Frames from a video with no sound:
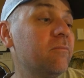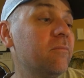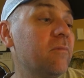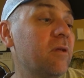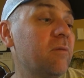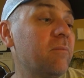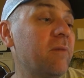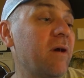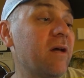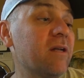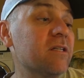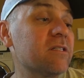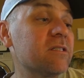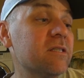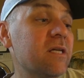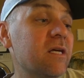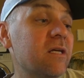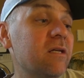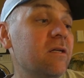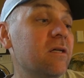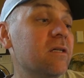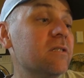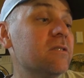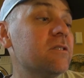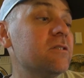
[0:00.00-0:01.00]
about as dead
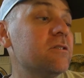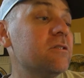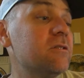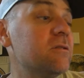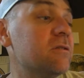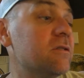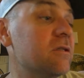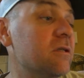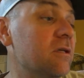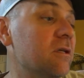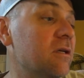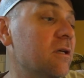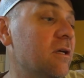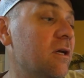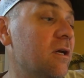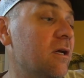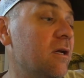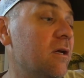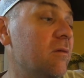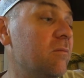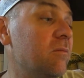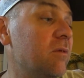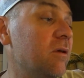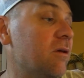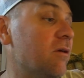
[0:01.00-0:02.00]
nuts as you can get
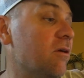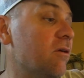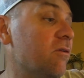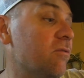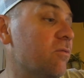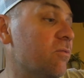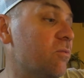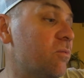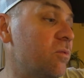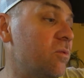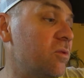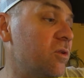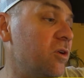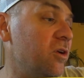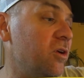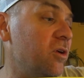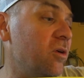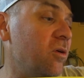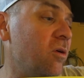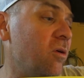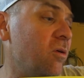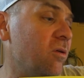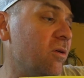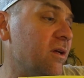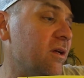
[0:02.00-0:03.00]
it, because you
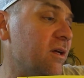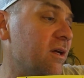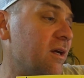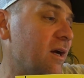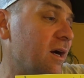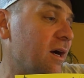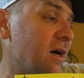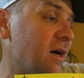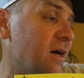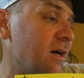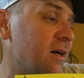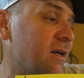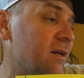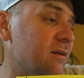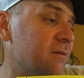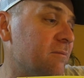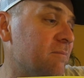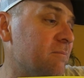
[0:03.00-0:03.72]
only got